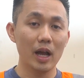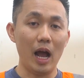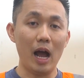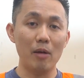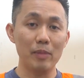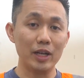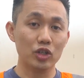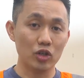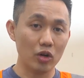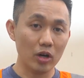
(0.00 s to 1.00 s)
Uh, make
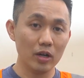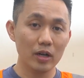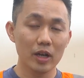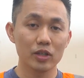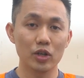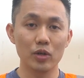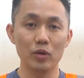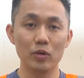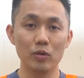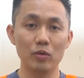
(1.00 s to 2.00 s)
sure
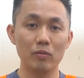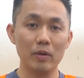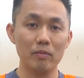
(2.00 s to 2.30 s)
to